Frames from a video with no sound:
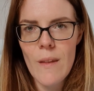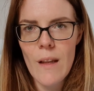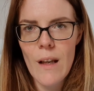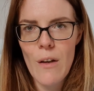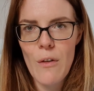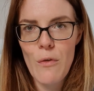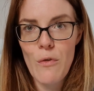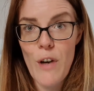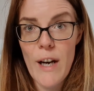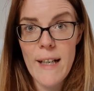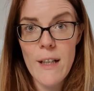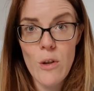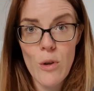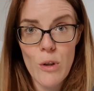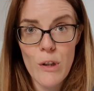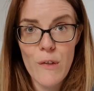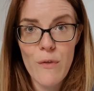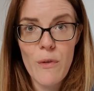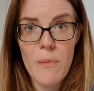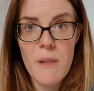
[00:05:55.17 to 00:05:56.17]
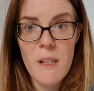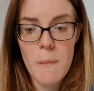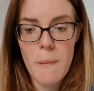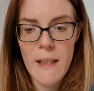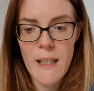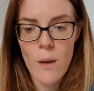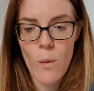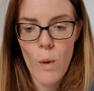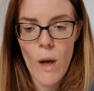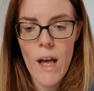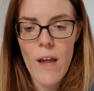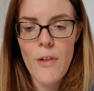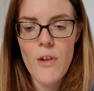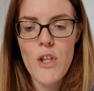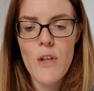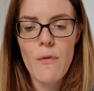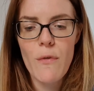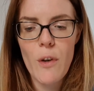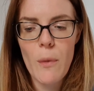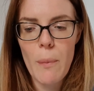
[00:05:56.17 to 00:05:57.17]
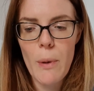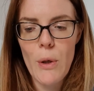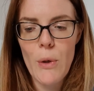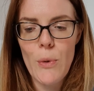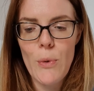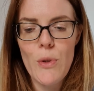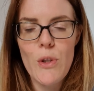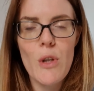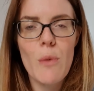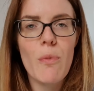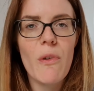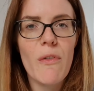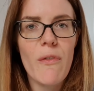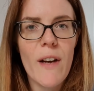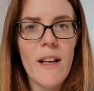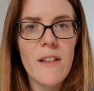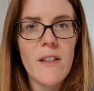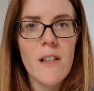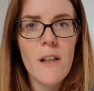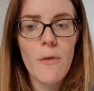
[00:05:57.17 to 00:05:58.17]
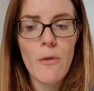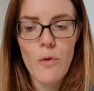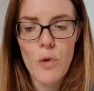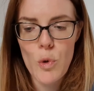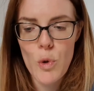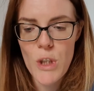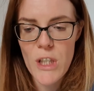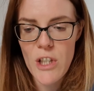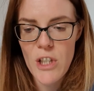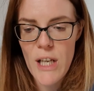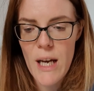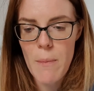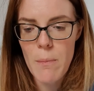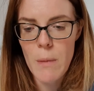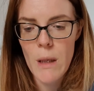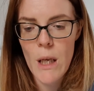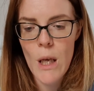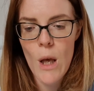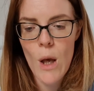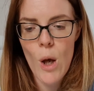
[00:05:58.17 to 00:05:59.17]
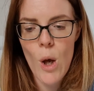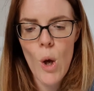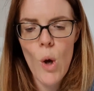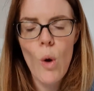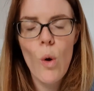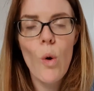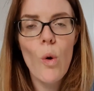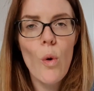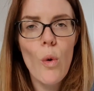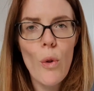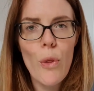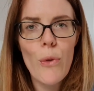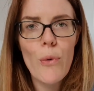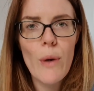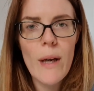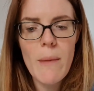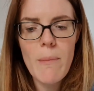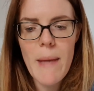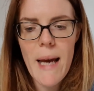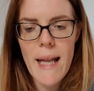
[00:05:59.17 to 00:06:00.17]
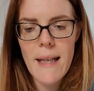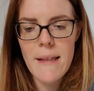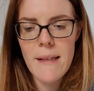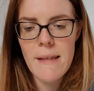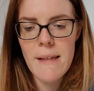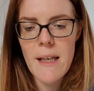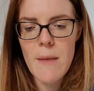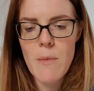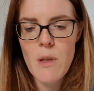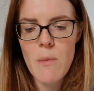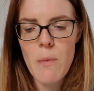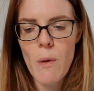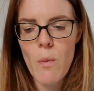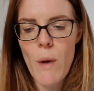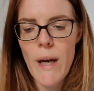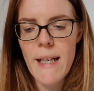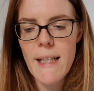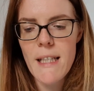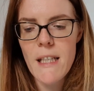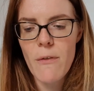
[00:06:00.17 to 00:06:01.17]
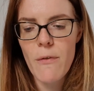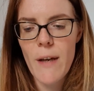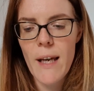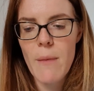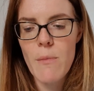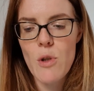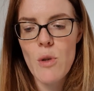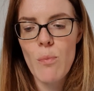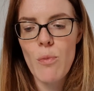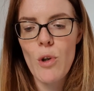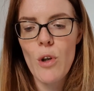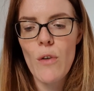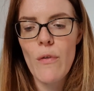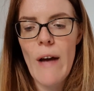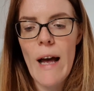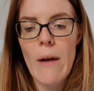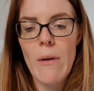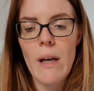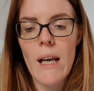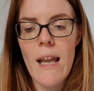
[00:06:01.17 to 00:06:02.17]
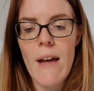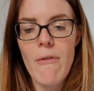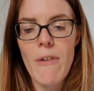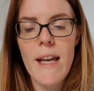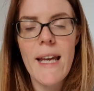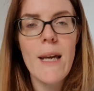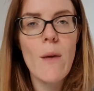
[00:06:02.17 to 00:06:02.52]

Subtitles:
Fred looked from Spittleworth to Flapoon to Professor Frawdysham. All 3 men seemed to be waiting for him to prove how clever he